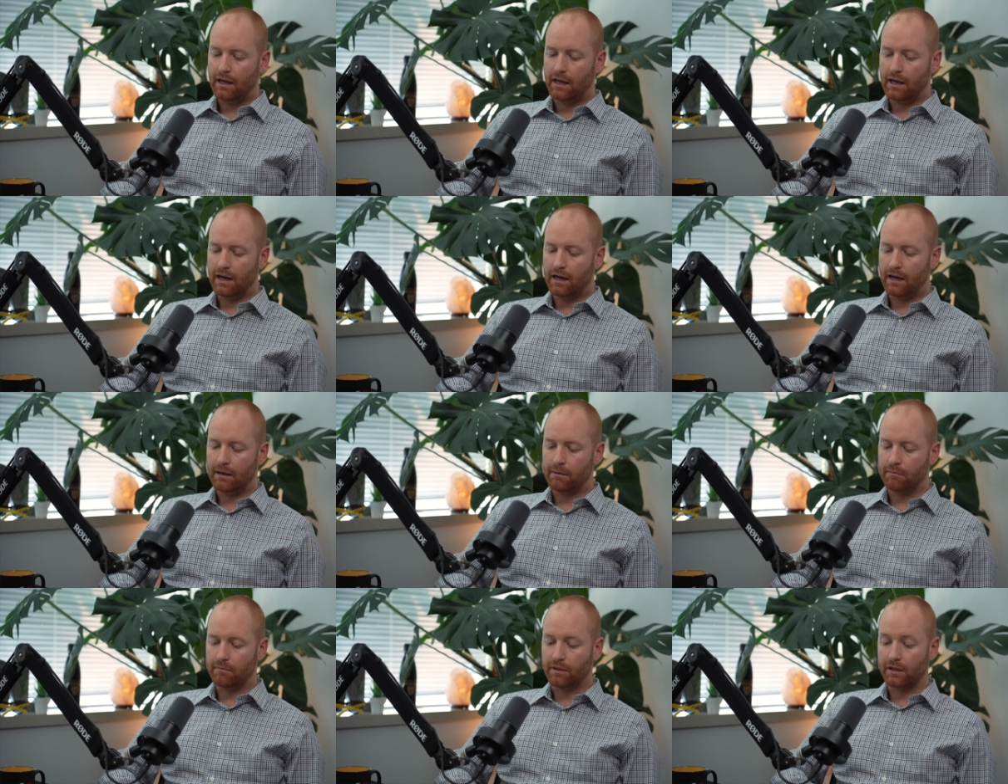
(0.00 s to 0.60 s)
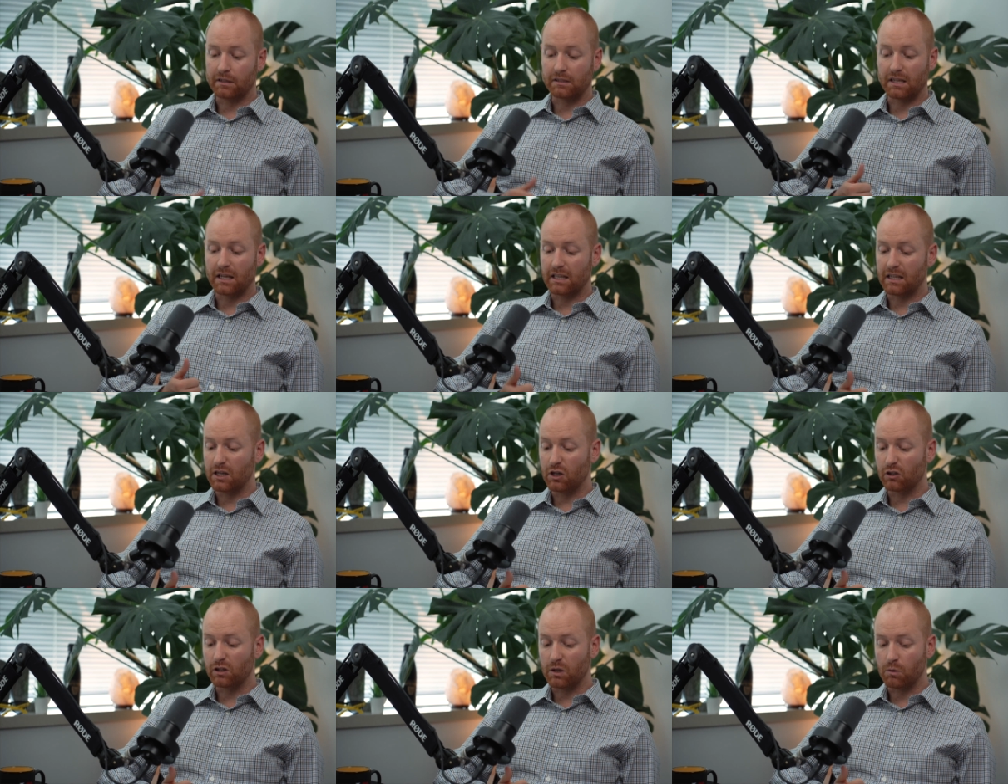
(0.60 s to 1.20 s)
Things like
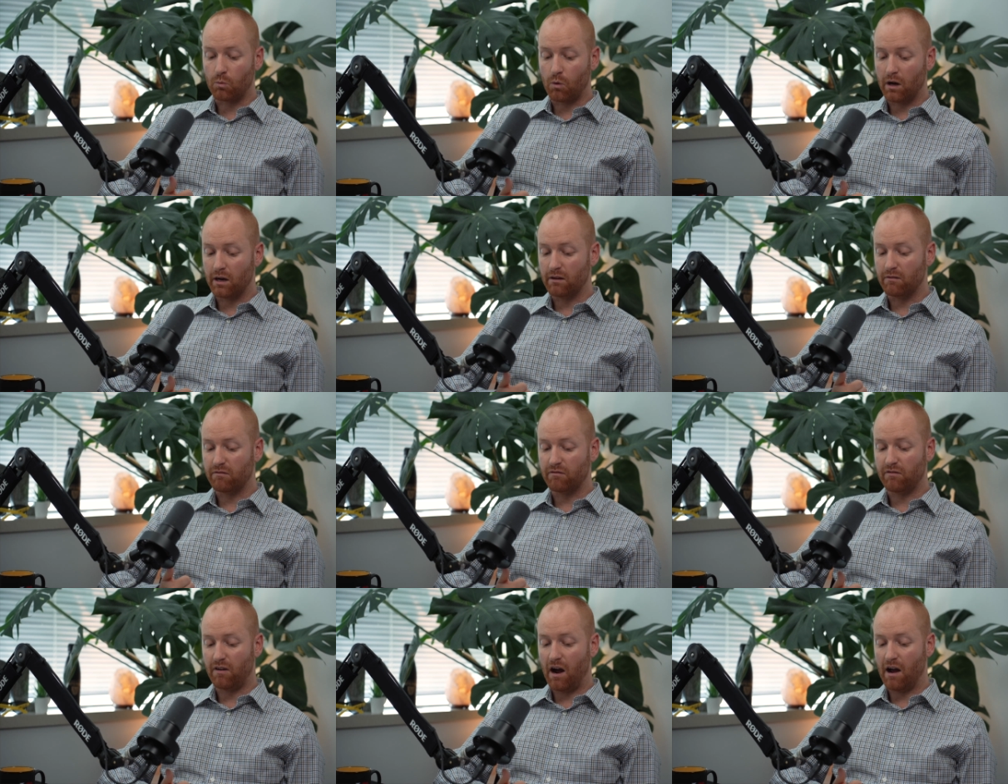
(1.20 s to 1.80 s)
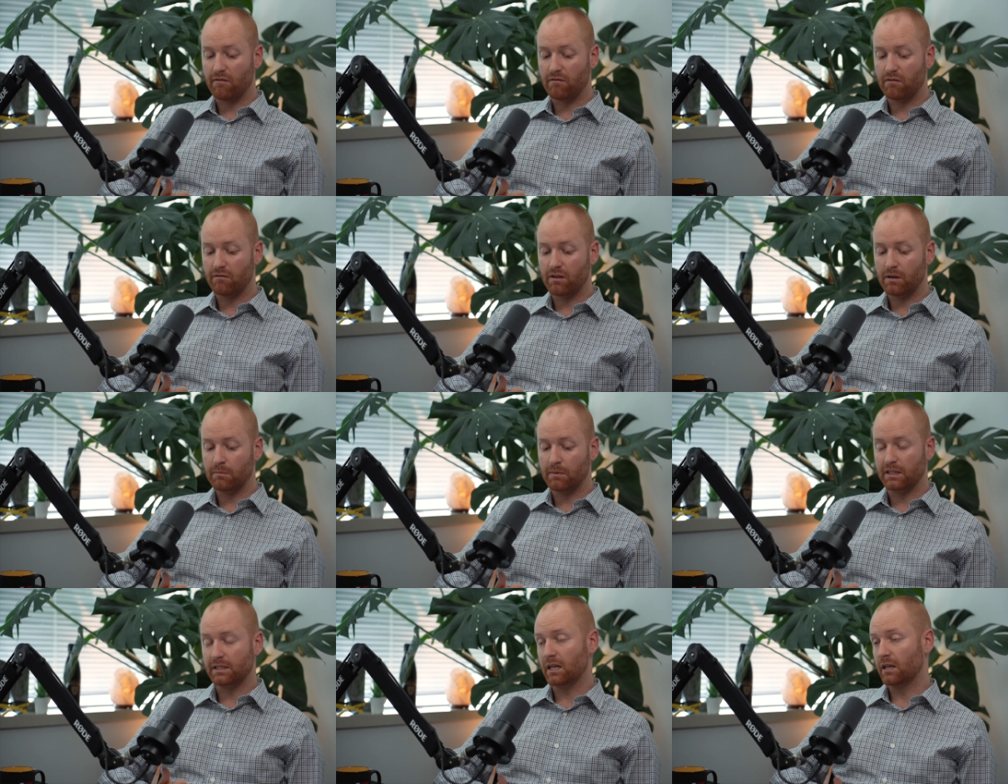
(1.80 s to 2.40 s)
nearly 1 in 5 of
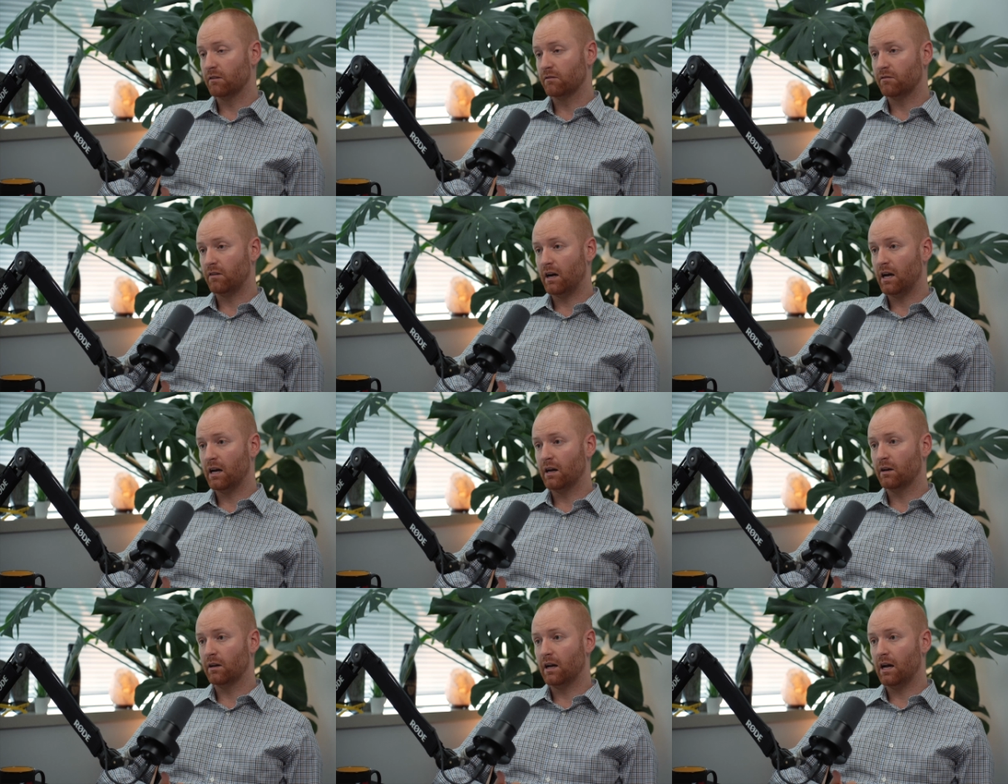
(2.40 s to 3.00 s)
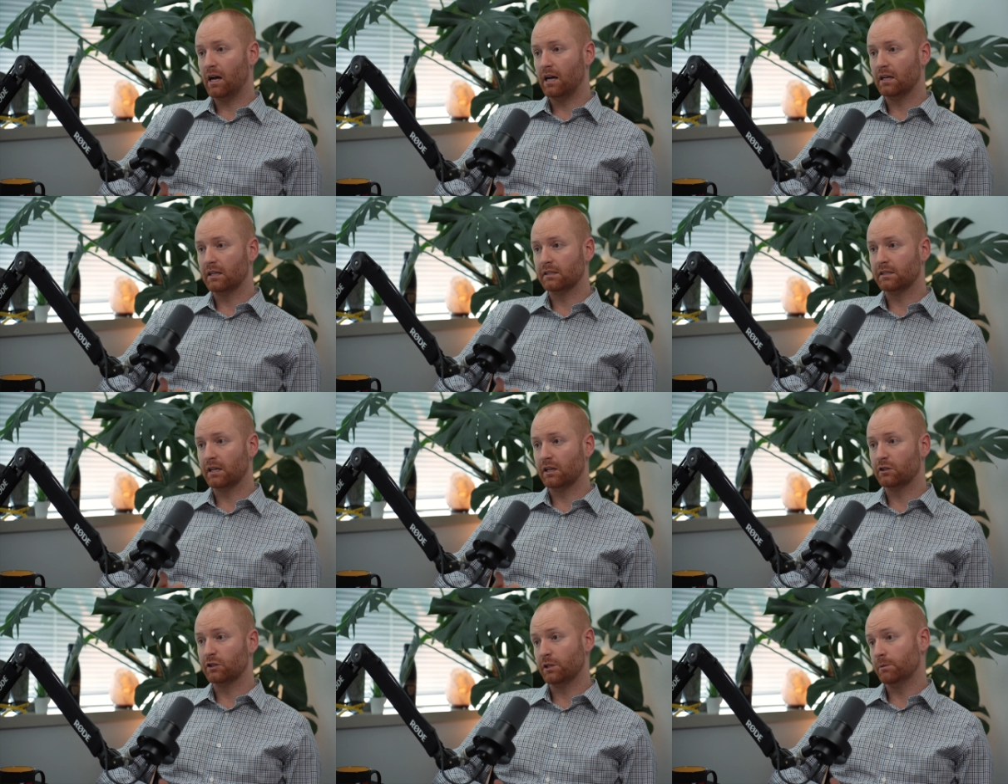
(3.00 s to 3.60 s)
them identify as
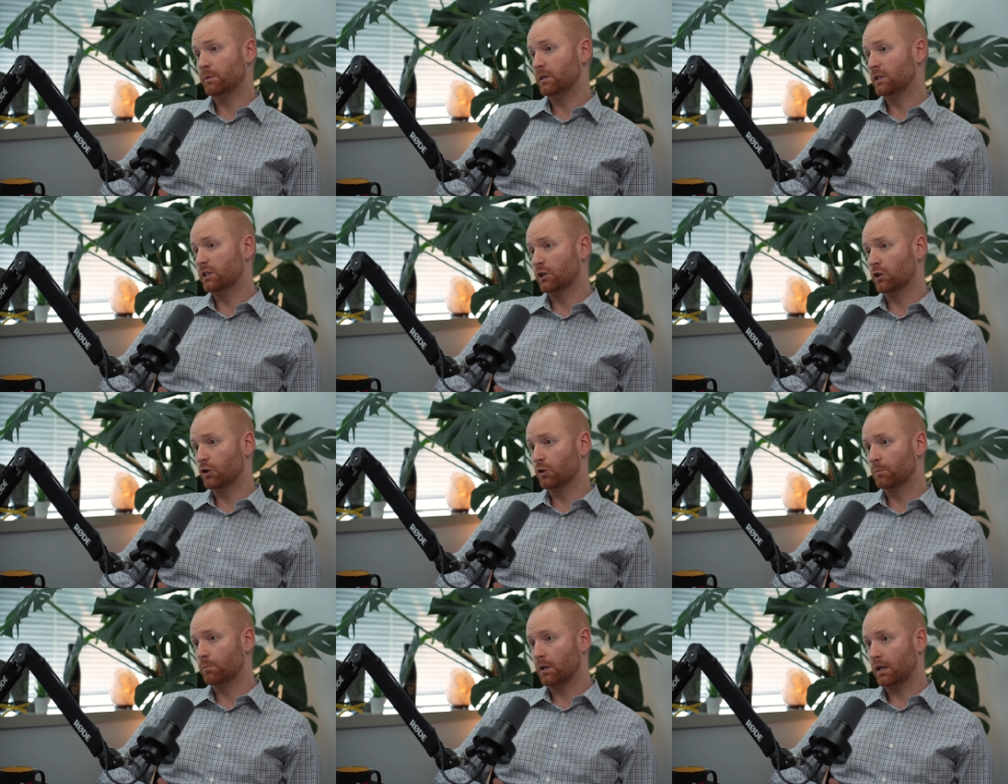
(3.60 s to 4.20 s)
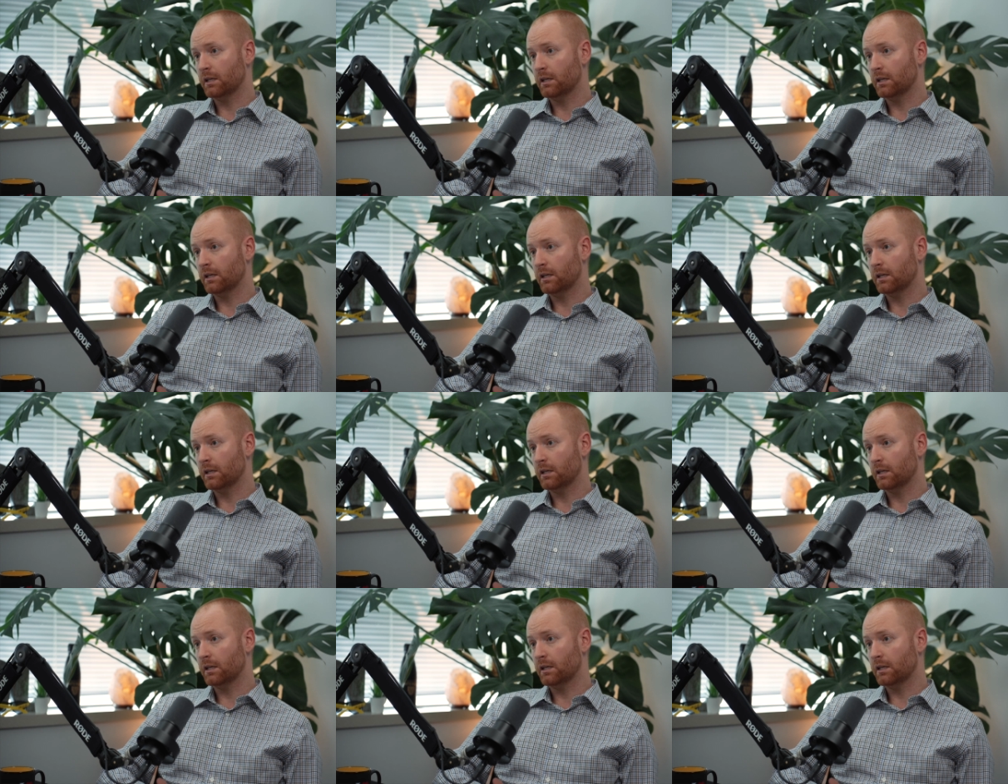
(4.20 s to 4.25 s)
LGBTQ+.